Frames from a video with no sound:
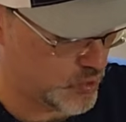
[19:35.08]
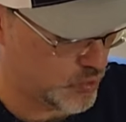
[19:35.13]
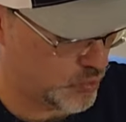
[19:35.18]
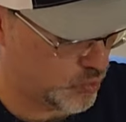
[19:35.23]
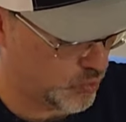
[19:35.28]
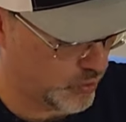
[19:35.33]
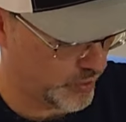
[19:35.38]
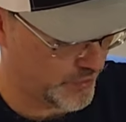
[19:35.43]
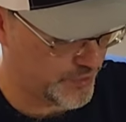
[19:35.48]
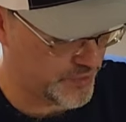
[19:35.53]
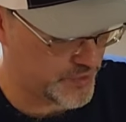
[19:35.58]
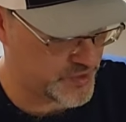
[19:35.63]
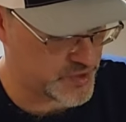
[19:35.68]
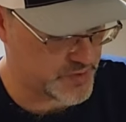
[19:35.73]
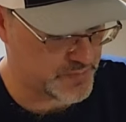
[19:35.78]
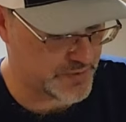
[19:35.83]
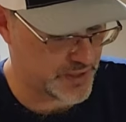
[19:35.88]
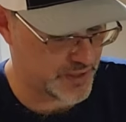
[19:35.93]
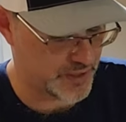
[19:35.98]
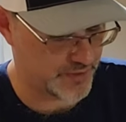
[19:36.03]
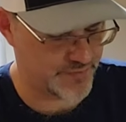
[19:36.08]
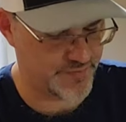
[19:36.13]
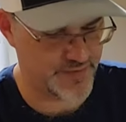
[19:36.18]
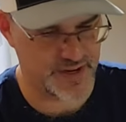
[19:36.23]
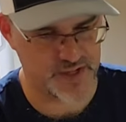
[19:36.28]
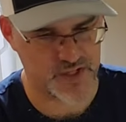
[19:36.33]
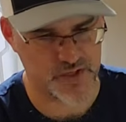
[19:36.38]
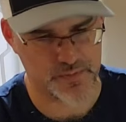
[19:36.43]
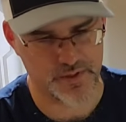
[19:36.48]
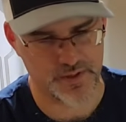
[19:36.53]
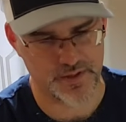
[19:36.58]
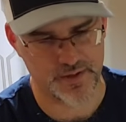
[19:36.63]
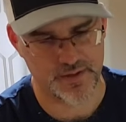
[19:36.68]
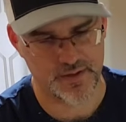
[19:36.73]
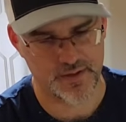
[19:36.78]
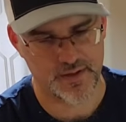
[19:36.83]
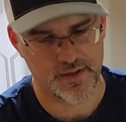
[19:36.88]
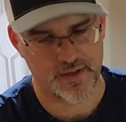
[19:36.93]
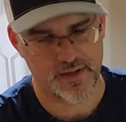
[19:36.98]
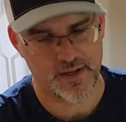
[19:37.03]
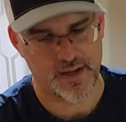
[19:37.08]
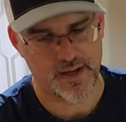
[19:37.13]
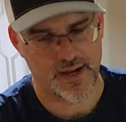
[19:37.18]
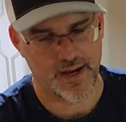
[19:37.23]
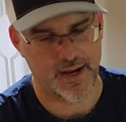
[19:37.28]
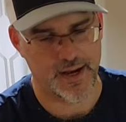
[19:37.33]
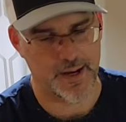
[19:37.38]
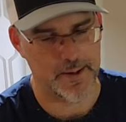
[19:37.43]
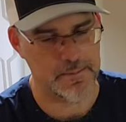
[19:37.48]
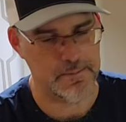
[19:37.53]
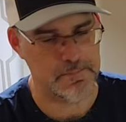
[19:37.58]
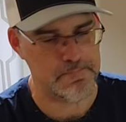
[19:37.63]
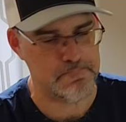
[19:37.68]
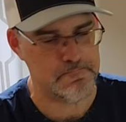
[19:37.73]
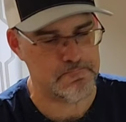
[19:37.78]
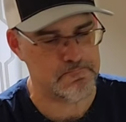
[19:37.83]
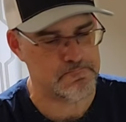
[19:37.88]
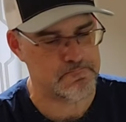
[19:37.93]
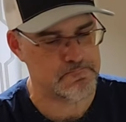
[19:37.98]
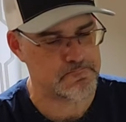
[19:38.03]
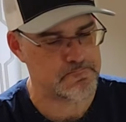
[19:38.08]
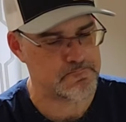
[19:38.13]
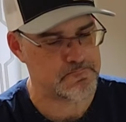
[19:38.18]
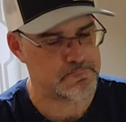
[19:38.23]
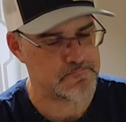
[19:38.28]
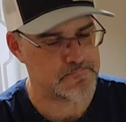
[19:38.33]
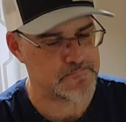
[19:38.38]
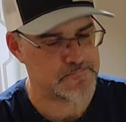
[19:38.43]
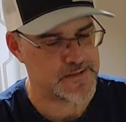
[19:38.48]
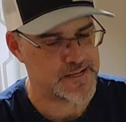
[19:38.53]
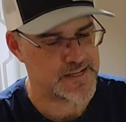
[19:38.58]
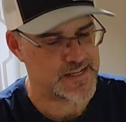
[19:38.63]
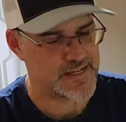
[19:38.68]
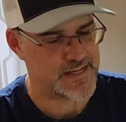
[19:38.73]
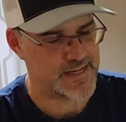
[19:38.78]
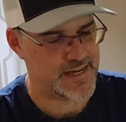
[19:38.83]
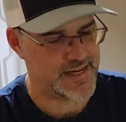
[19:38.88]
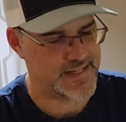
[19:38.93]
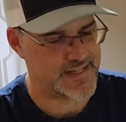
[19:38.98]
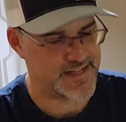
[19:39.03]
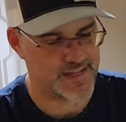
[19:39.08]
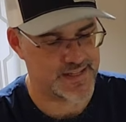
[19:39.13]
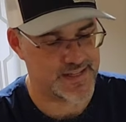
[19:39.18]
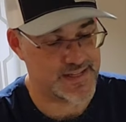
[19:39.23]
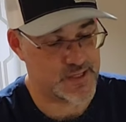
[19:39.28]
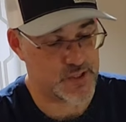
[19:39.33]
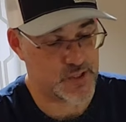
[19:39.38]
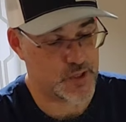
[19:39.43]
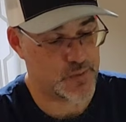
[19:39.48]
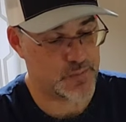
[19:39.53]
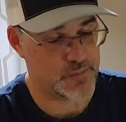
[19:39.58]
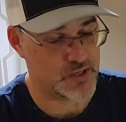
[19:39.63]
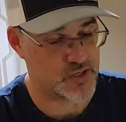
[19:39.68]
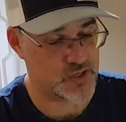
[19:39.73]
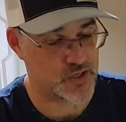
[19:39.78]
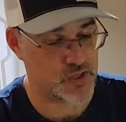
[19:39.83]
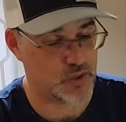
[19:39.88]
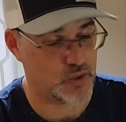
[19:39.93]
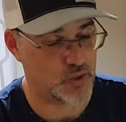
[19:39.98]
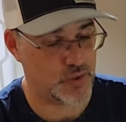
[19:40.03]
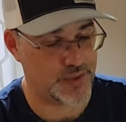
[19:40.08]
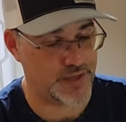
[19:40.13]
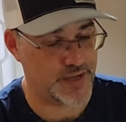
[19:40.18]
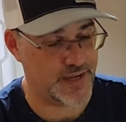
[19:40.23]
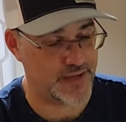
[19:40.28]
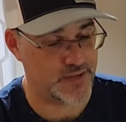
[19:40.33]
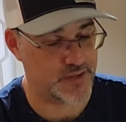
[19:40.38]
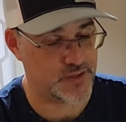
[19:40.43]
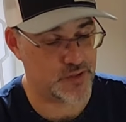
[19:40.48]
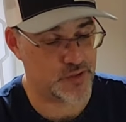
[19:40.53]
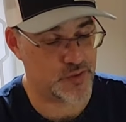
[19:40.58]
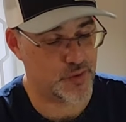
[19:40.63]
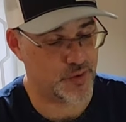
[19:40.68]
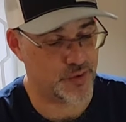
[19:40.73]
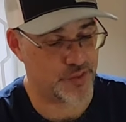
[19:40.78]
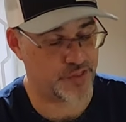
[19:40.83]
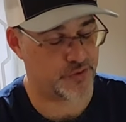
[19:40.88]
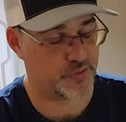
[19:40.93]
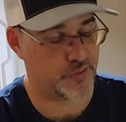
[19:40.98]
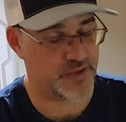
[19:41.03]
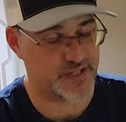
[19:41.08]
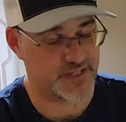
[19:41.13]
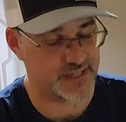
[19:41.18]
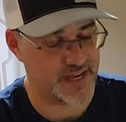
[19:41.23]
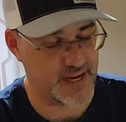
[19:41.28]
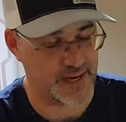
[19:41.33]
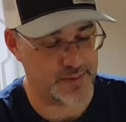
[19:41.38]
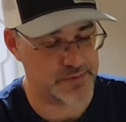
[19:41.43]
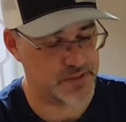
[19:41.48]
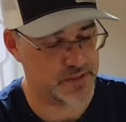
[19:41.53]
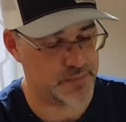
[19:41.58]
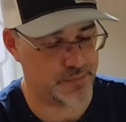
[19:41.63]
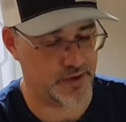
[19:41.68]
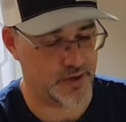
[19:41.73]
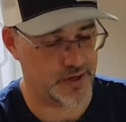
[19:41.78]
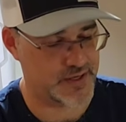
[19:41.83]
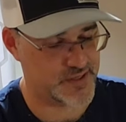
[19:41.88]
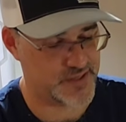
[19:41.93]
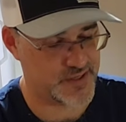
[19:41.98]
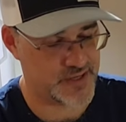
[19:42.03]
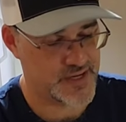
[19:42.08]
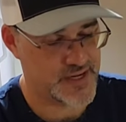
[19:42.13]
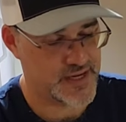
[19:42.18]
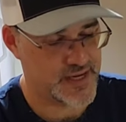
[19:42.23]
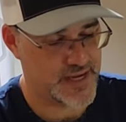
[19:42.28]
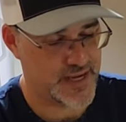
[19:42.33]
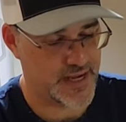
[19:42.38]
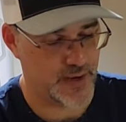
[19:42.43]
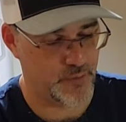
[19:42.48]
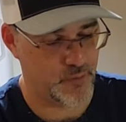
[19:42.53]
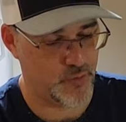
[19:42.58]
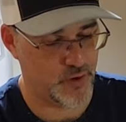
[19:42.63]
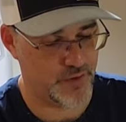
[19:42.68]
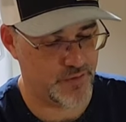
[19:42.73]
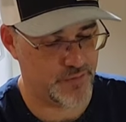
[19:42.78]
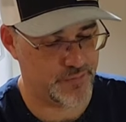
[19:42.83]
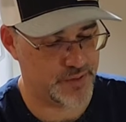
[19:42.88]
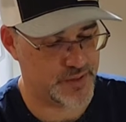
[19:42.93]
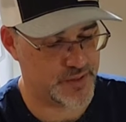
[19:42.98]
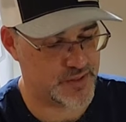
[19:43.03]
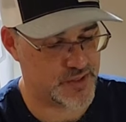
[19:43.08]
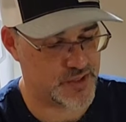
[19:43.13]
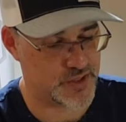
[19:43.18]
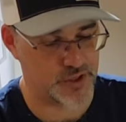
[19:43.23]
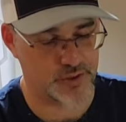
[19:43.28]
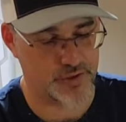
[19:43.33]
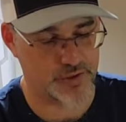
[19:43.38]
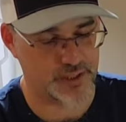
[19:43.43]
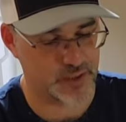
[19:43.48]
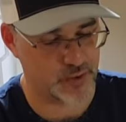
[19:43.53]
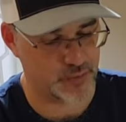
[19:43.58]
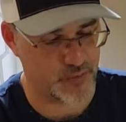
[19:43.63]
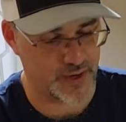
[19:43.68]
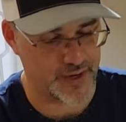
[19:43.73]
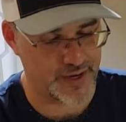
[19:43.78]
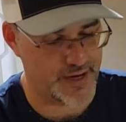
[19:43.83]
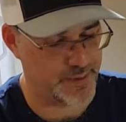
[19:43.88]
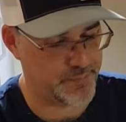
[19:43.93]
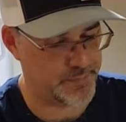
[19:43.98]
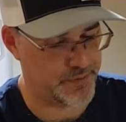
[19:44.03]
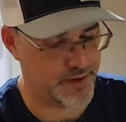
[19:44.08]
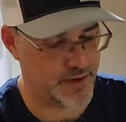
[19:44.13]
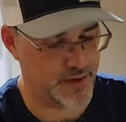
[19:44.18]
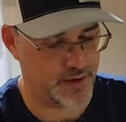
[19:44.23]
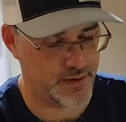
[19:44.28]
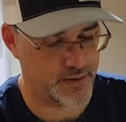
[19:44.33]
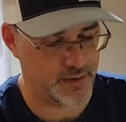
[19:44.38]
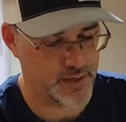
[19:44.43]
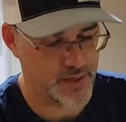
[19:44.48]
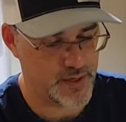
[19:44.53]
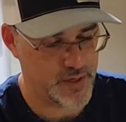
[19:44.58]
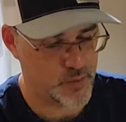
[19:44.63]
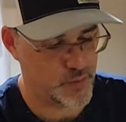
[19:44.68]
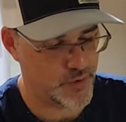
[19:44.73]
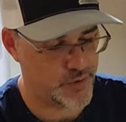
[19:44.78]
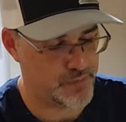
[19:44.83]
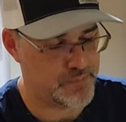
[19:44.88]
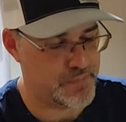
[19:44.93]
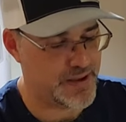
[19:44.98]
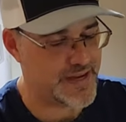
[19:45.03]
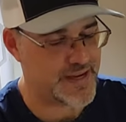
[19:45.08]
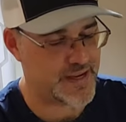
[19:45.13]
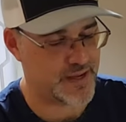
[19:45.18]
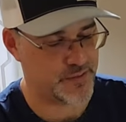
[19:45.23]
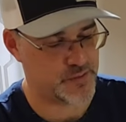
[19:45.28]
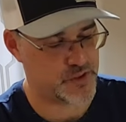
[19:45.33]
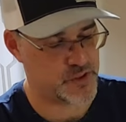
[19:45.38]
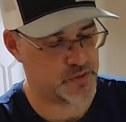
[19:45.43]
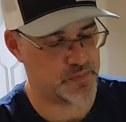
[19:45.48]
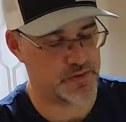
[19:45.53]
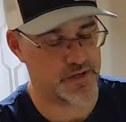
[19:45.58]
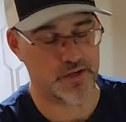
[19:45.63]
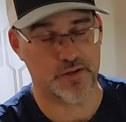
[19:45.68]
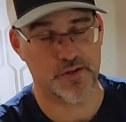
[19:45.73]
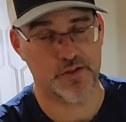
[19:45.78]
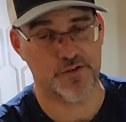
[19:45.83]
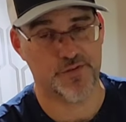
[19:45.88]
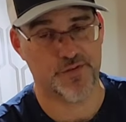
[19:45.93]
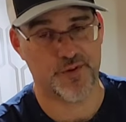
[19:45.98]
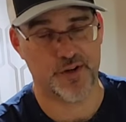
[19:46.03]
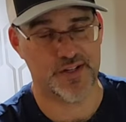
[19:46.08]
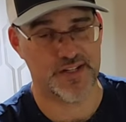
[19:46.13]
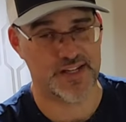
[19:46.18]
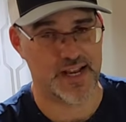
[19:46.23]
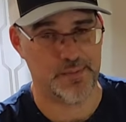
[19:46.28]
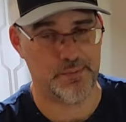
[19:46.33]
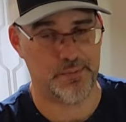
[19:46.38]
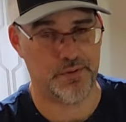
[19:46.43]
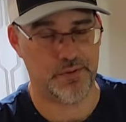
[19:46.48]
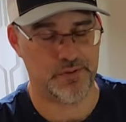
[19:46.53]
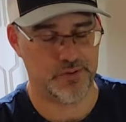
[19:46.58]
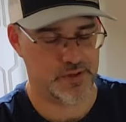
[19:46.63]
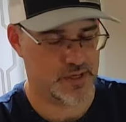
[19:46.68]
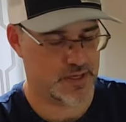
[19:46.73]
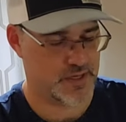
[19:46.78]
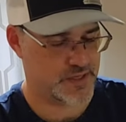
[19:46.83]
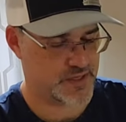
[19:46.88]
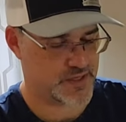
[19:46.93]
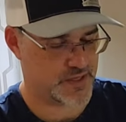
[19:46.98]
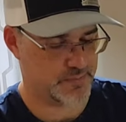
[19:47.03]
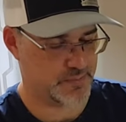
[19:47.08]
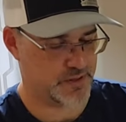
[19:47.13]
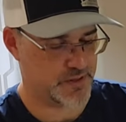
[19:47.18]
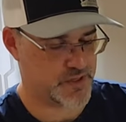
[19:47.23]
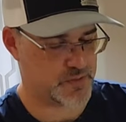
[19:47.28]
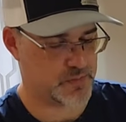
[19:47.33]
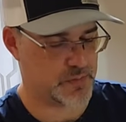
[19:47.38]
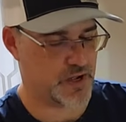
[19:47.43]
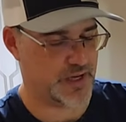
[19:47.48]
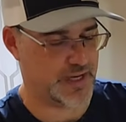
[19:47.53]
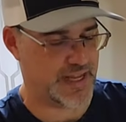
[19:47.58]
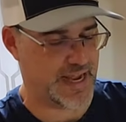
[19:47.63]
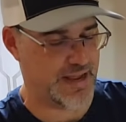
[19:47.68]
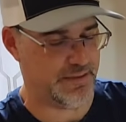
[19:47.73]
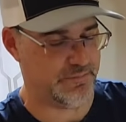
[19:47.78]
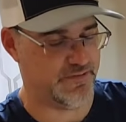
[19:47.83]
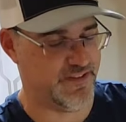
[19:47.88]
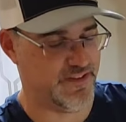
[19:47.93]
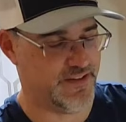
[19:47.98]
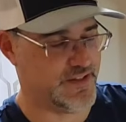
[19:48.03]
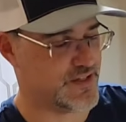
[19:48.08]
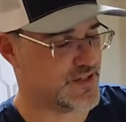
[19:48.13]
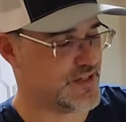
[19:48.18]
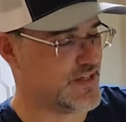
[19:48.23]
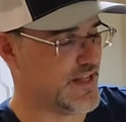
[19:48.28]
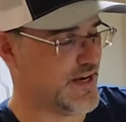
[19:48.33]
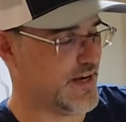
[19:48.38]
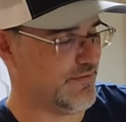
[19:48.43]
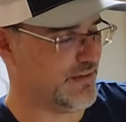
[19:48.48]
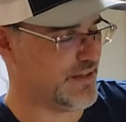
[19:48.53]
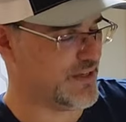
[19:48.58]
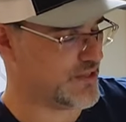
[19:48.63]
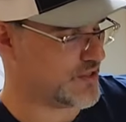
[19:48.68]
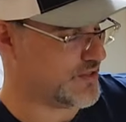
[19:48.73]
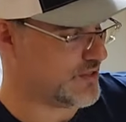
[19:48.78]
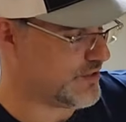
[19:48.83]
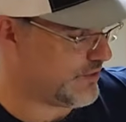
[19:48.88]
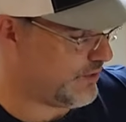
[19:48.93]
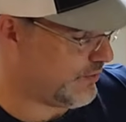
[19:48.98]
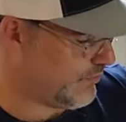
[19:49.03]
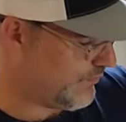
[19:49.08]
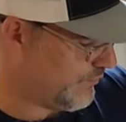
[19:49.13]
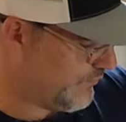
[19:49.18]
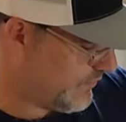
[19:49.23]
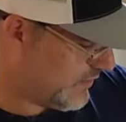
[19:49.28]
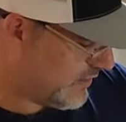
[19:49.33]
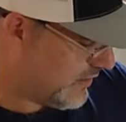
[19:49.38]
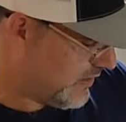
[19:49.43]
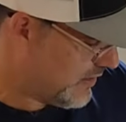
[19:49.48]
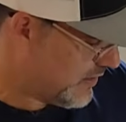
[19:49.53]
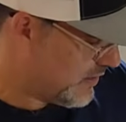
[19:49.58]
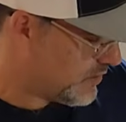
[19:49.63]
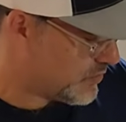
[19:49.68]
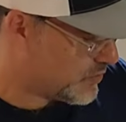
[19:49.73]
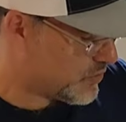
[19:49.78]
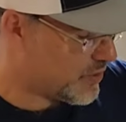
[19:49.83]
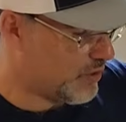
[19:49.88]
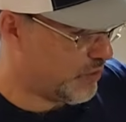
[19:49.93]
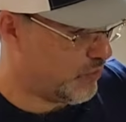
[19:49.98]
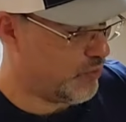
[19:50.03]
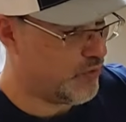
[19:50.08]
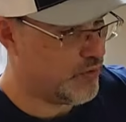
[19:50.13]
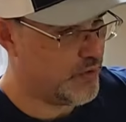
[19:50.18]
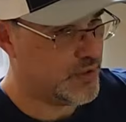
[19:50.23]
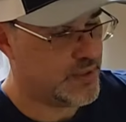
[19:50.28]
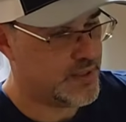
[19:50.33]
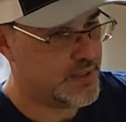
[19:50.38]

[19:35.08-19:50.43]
worth the small investment. Um, and I said these could have been sold at 2 or 3 times the price and would have been certainly right up there with many other speakers, for example, some of the small Advents that I've listened to. So